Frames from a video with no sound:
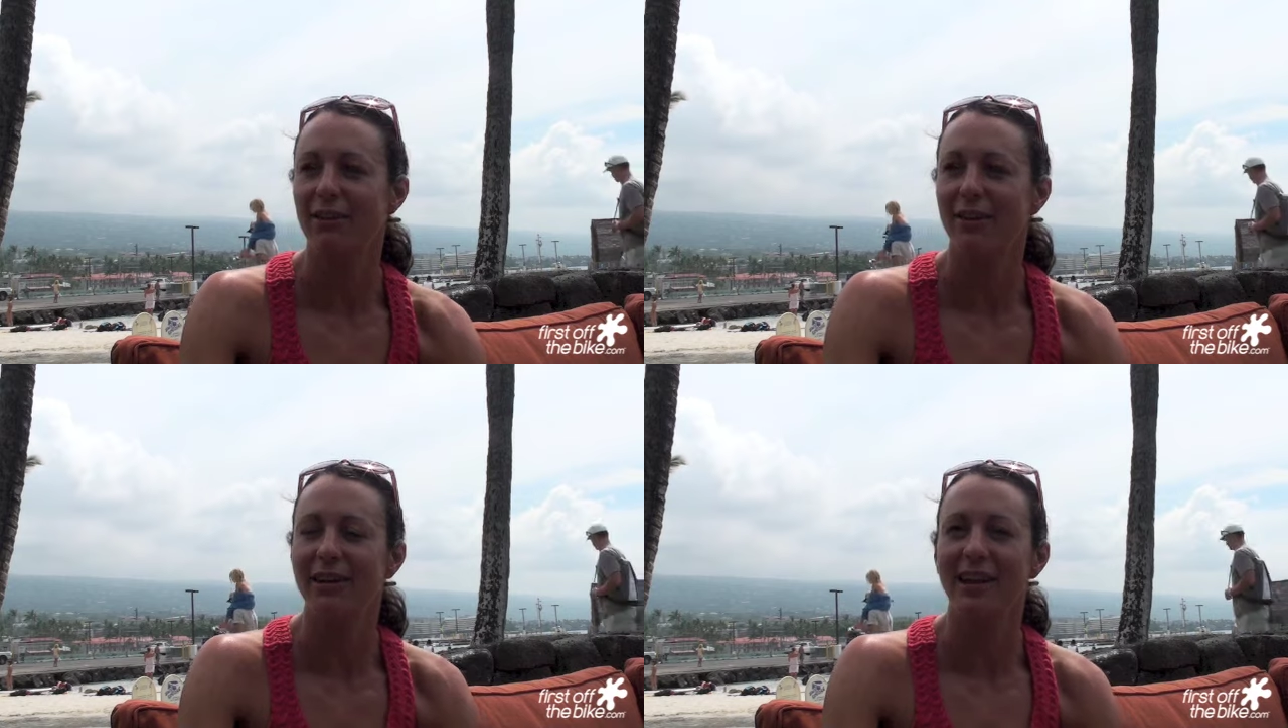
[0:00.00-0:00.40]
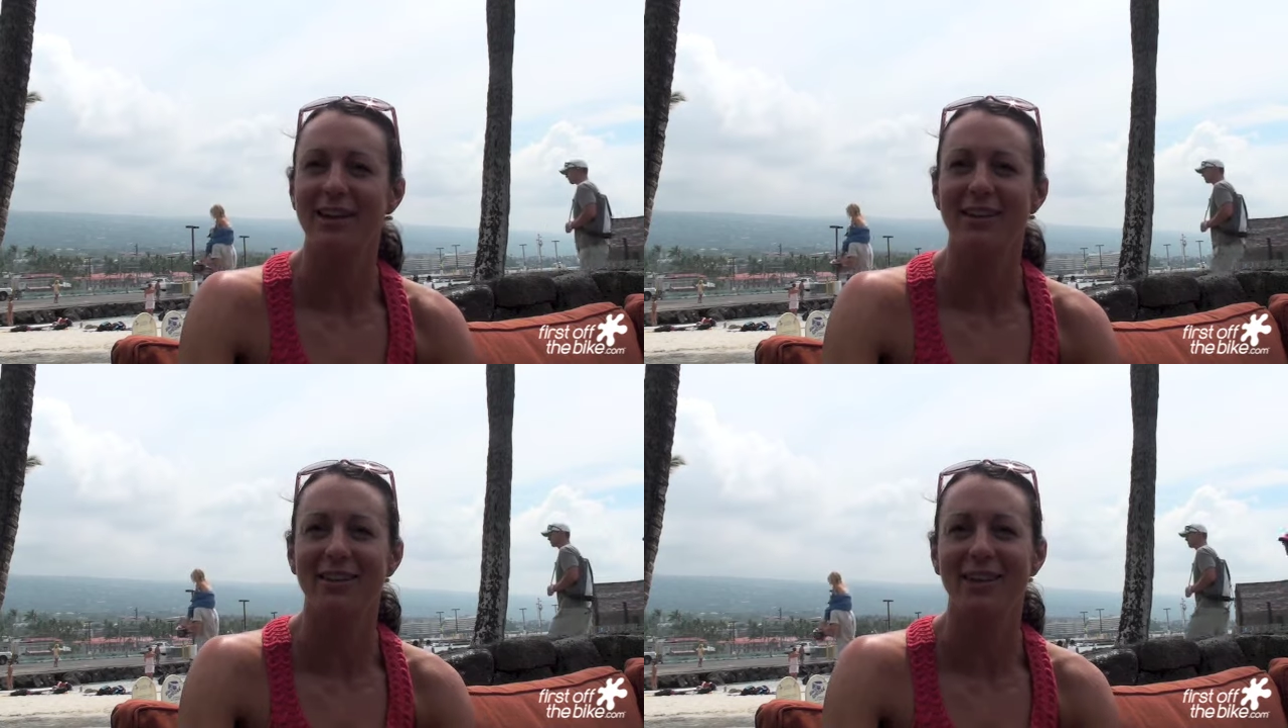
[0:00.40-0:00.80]
thrown
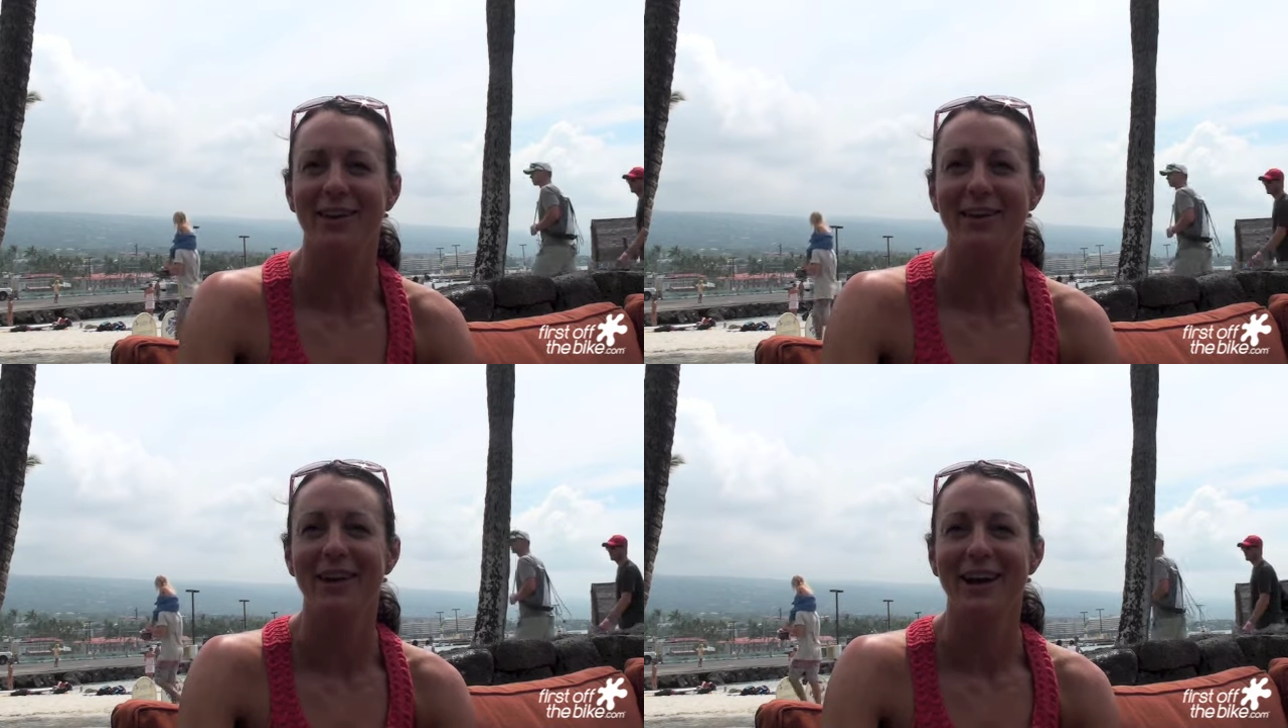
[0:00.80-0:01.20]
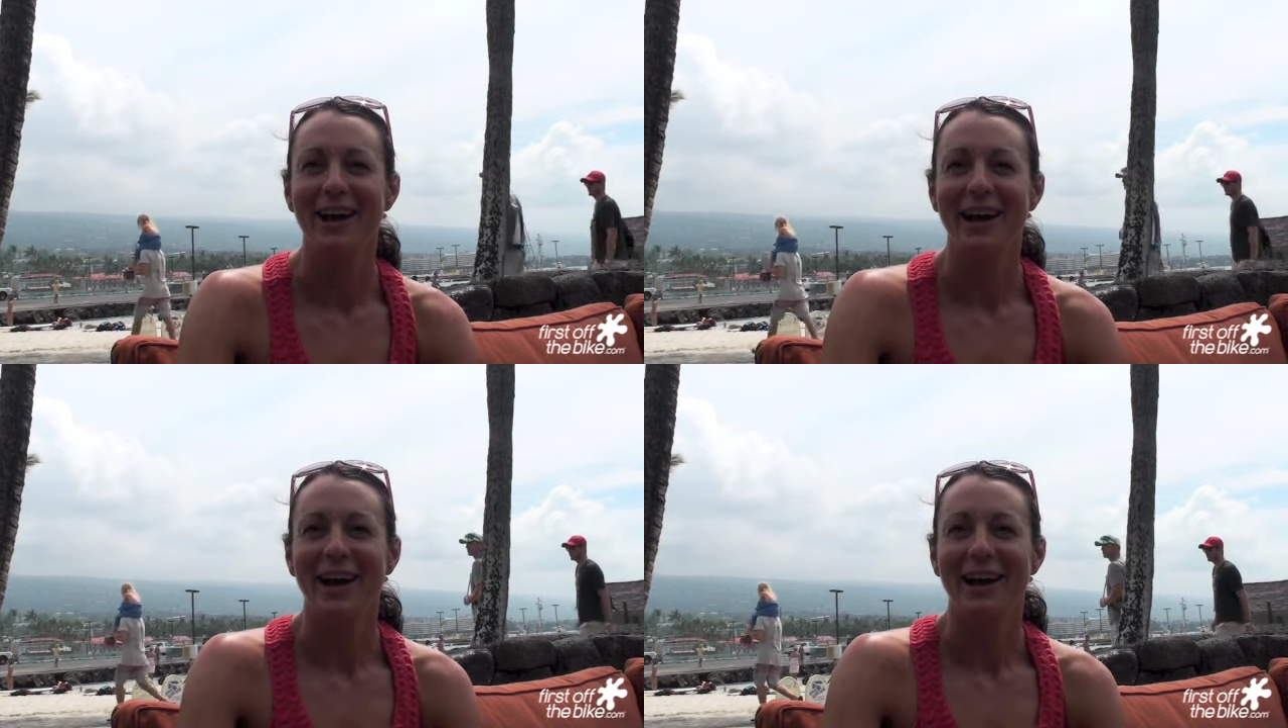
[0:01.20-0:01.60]
in. So
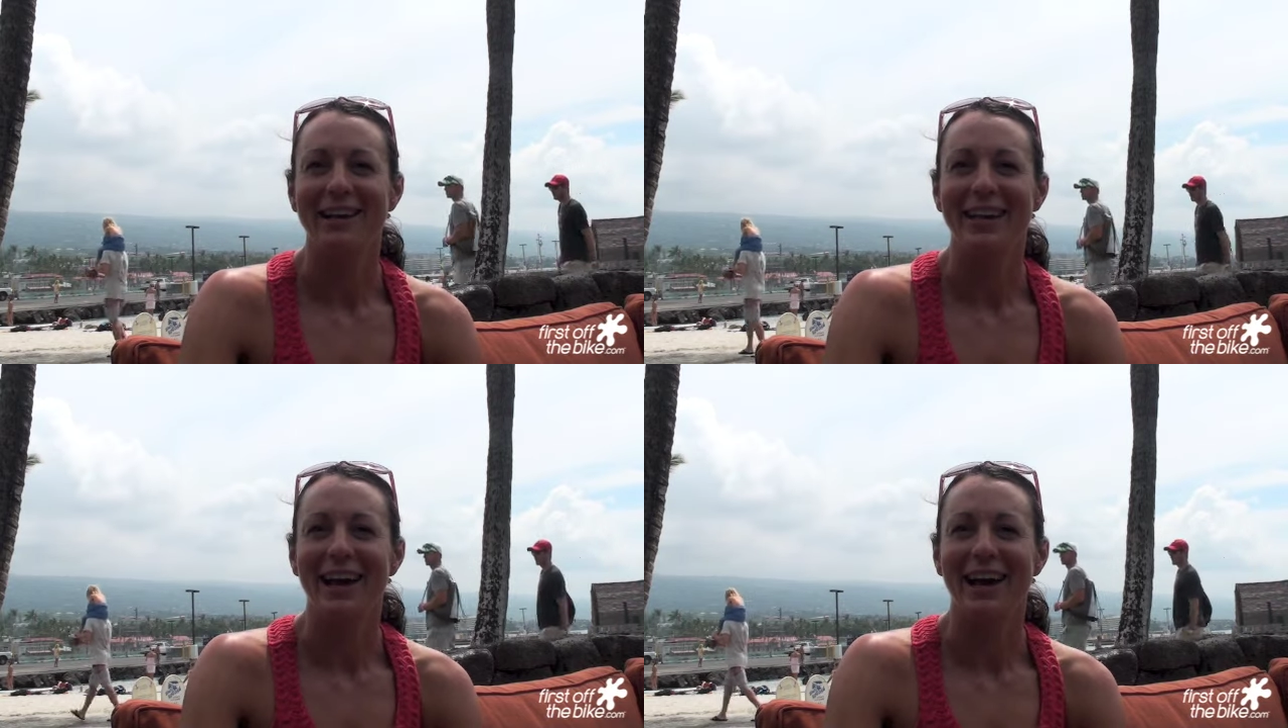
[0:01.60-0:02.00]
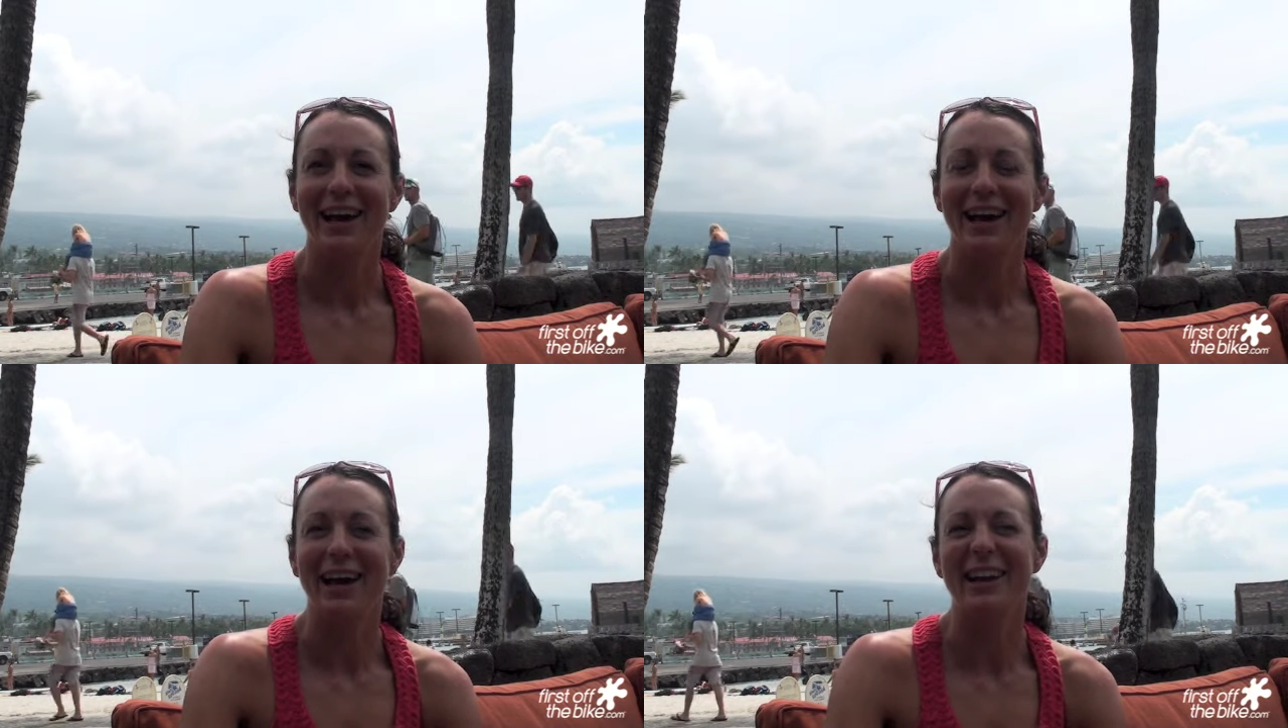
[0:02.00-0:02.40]
yeah,
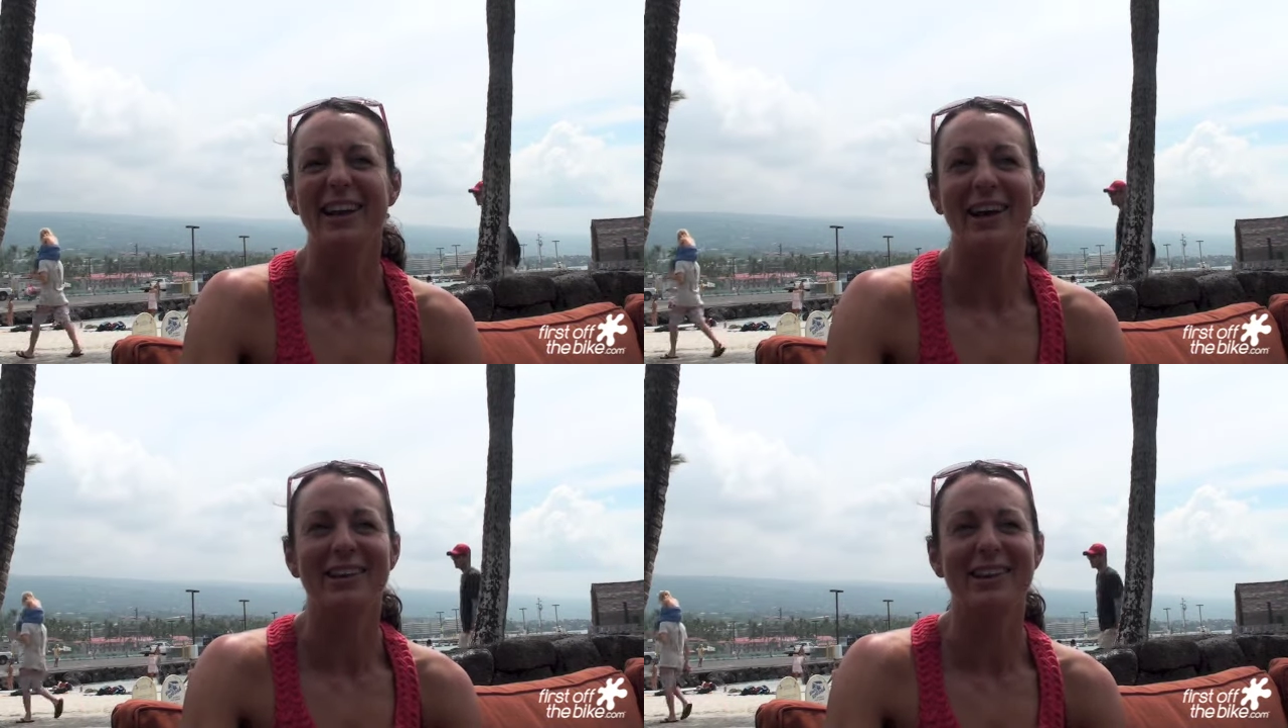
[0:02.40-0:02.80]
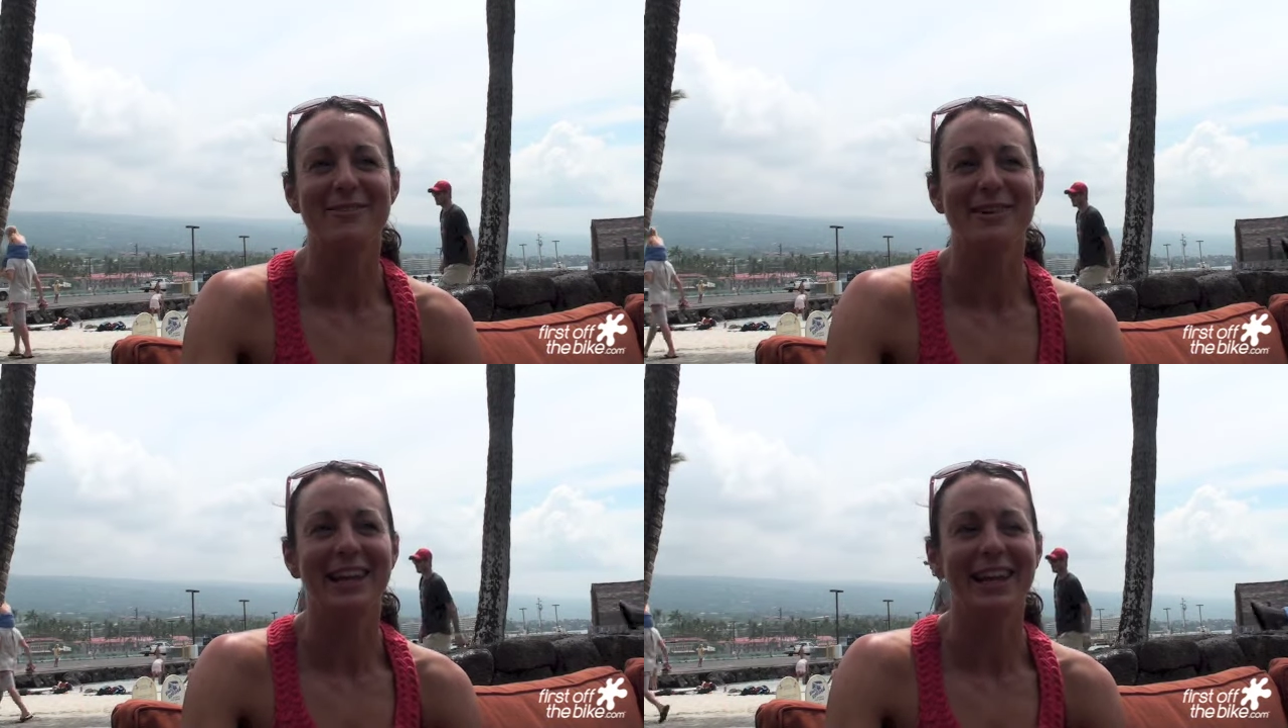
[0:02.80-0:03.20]
and I
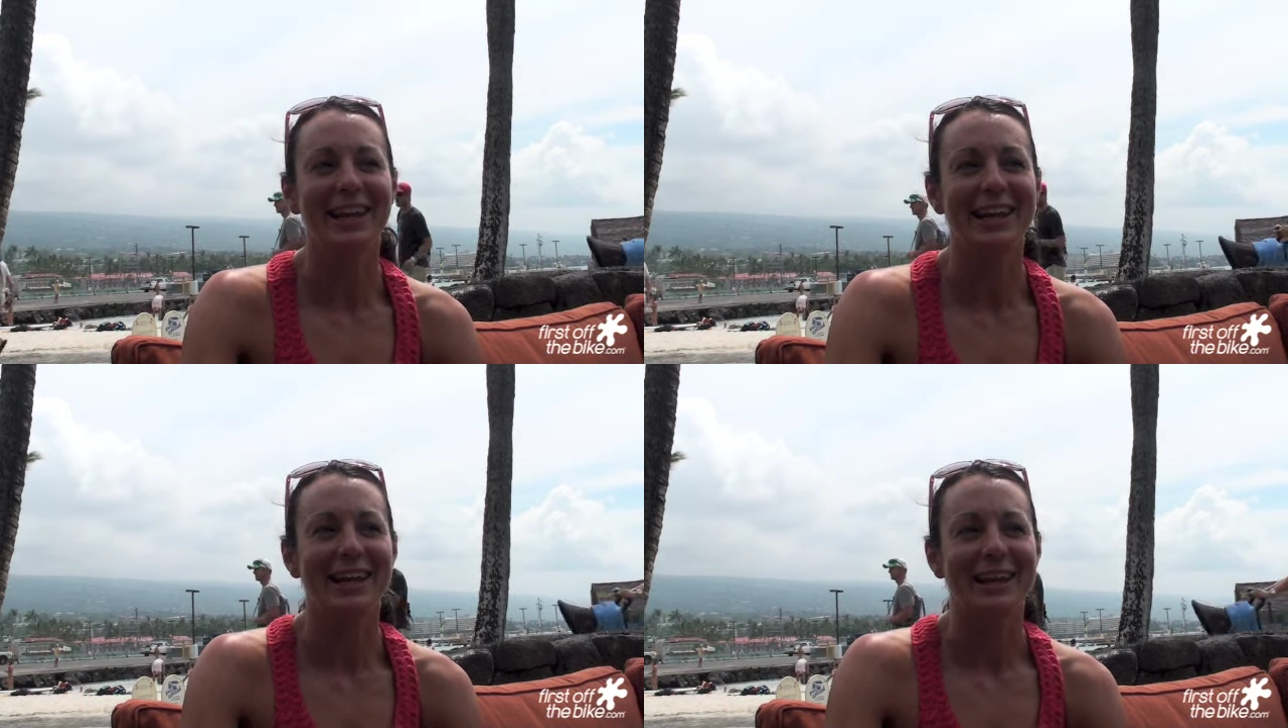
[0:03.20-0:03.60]
didn't really